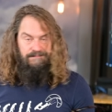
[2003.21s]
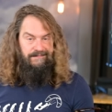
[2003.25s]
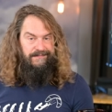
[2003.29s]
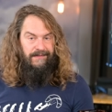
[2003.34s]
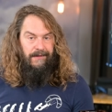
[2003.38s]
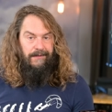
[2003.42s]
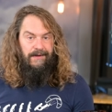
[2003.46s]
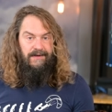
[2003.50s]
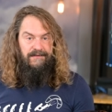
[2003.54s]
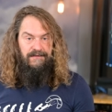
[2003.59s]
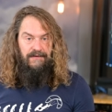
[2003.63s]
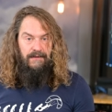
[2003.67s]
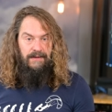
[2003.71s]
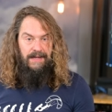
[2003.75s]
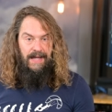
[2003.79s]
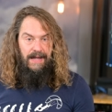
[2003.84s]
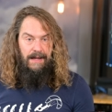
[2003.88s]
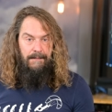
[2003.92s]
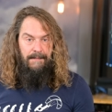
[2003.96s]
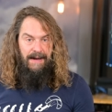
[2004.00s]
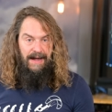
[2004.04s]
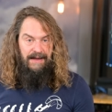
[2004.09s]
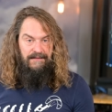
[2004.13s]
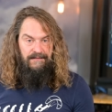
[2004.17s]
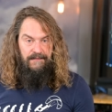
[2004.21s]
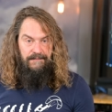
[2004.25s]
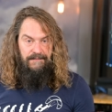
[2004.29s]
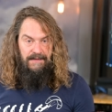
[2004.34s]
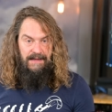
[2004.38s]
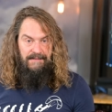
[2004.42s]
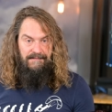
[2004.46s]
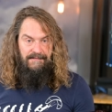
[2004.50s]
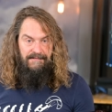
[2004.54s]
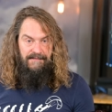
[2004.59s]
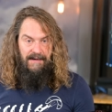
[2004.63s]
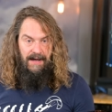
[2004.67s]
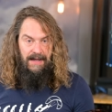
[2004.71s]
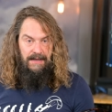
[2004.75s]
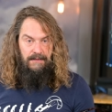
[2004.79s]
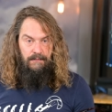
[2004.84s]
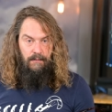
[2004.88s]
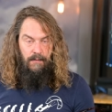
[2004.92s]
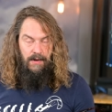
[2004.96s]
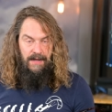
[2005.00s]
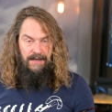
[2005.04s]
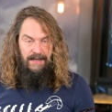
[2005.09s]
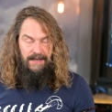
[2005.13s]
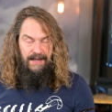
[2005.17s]
thirty-two gigabytes if you can find
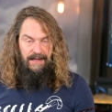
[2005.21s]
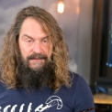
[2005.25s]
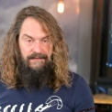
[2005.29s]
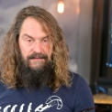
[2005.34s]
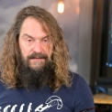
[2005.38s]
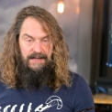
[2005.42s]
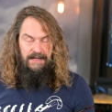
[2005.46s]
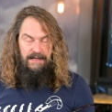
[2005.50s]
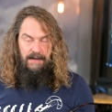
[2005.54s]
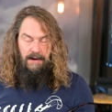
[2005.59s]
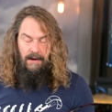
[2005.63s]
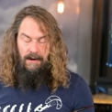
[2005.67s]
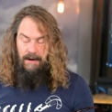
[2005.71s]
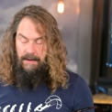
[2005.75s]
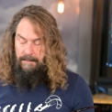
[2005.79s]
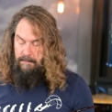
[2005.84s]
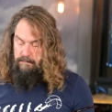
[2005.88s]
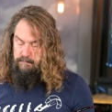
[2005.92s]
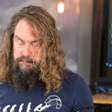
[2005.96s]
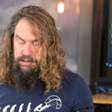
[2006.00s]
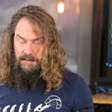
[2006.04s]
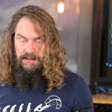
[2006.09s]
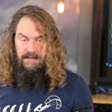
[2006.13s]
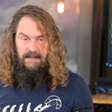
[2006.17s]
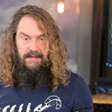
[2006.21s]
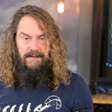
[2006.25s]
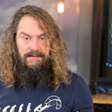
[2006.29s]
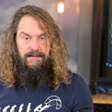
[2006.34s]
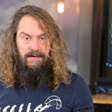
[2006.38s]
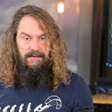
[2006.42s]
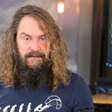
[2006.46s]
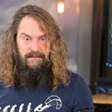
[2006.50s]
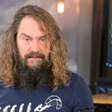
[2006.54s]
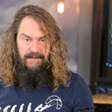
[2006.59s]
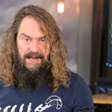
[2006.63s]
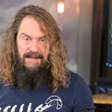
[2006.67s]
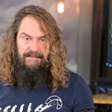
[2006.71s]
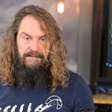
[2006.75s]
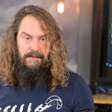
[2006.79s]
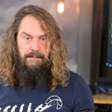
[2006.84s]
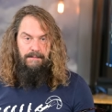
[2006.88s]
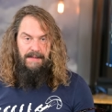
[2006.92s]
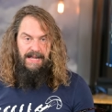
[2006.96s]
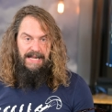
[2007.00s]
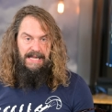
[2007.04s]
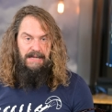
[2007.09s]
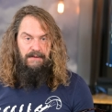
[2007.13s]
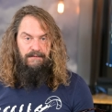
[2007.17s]
one, an S D card, put it in there, save your
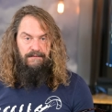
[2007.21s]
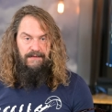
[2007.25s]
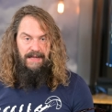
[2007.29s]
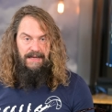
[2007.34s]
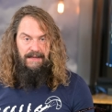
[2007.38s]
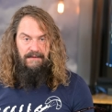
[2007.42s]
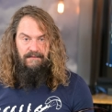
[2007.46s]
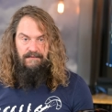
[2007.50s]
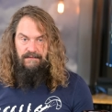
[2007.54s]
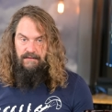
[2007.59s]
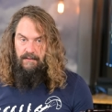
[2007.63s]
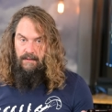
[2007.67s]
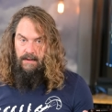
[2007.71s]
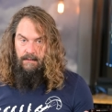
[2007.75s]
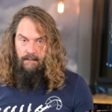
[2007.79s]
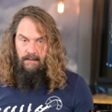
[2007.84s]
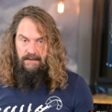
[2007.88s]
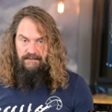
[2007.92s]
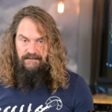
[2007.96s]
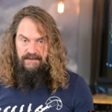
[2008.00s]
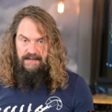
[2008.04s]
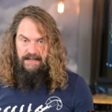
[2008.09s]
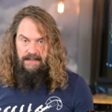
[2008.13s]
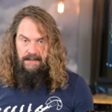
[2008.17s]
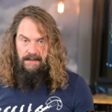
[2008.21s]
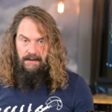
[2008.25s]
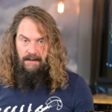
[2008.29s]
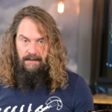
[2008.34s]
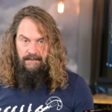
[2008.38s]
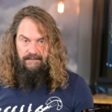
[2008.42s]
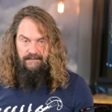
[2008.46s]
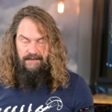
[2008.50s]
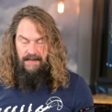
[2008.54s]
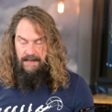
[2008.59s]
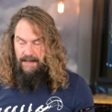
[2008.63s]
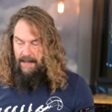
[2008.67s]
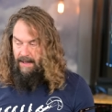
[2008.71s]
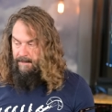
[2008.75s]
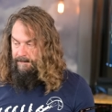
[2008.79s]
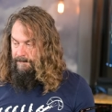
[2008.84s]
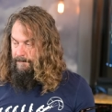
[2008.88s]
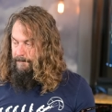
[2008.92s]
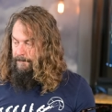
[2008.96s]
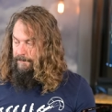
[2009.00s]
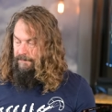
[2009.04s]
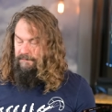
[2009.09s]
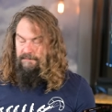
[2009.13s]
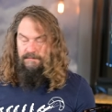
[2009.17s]
menu settings to it once you get it all set up,
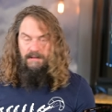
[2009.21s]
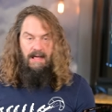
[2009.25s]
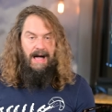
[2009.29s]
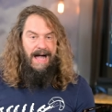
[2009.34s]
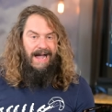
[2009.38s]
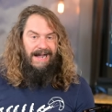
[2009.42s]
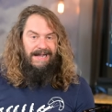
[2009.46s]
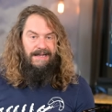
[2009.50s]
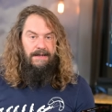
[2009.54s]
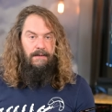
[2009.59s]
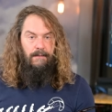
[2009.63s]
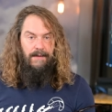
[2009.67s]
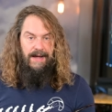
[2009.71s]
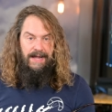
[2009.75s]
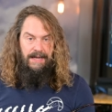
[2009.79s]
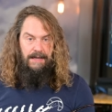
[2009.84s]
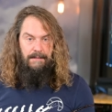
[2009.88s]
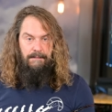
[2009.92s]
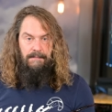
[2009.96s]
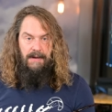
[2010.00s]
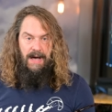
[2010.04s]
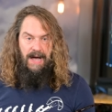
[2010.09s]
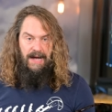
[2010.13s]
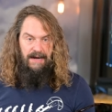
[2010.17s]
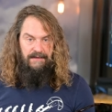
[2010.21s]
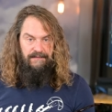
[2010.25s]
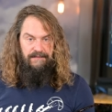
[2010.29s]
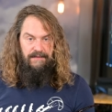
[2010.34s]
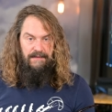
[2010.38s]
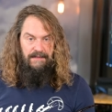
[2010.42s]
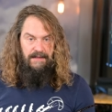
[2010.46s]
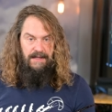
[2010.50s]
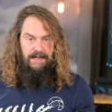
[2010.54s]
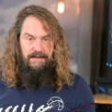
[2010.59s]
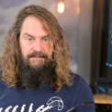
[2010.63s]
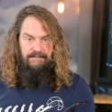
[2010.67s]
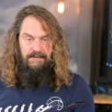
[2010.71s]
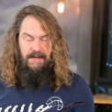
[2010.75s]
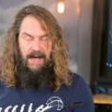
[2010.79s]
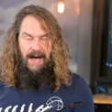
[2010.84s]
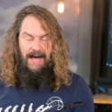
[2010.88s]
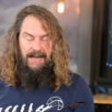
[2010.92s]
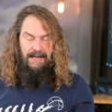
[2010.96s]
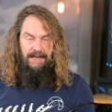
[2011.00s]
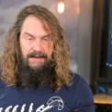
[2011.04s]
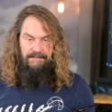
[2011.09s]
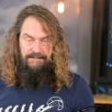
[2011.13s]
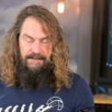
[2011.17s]
lock it away in a box so that you've
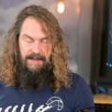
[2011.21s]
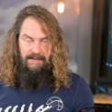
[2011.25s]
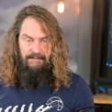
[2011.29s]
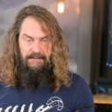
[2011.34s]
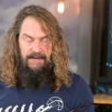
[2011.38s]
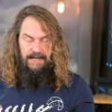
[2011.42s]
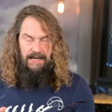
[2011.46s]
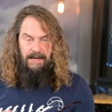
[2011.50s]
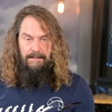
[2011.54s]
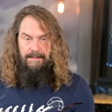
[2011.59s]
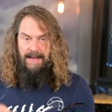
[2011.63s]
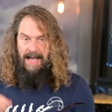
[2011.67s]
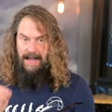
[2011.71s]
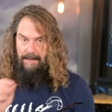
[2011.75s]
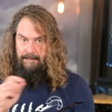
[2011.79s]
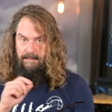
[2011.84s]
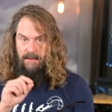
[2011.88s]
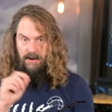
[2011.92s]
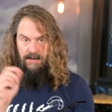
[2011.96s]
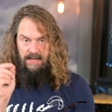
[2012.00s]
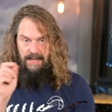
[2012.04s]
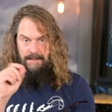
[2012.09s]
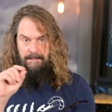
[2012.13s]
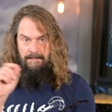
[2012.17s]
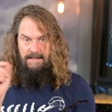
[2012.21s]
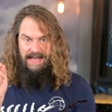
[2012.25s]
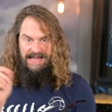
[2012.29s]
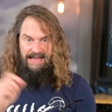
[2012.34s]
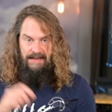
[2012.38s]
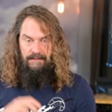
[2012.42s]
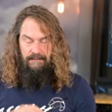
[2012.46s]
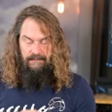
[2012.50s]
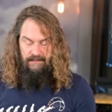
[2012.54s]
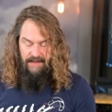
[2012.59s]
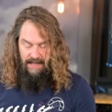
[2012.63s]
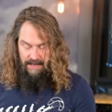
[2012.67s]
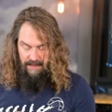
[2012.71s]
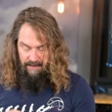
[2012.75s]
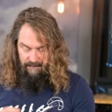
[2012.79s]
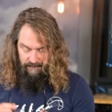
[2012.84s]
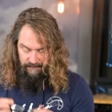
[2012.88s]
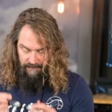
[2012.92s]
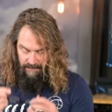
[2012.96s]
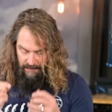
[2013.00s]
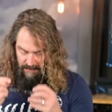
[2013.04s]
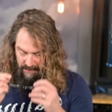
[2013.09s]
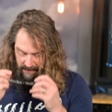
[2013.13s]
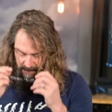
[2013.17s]
got it if you ever need it back, mark it menu
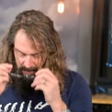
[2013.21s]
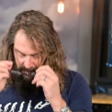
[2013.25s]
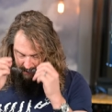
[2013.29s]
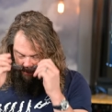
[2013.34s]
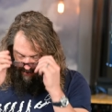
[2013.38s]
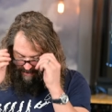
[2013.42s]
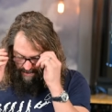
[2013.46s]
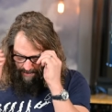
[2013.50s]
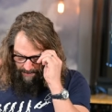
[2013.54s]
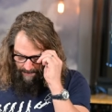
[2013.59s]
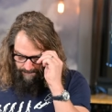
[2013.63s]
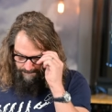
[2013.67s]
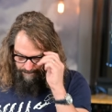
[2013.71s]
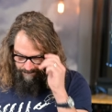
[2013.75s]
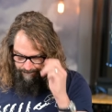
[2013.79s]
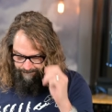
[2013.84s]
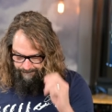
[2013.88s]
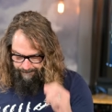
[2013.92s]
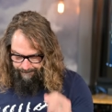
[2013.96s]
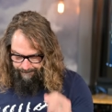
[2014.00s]
settings. Um,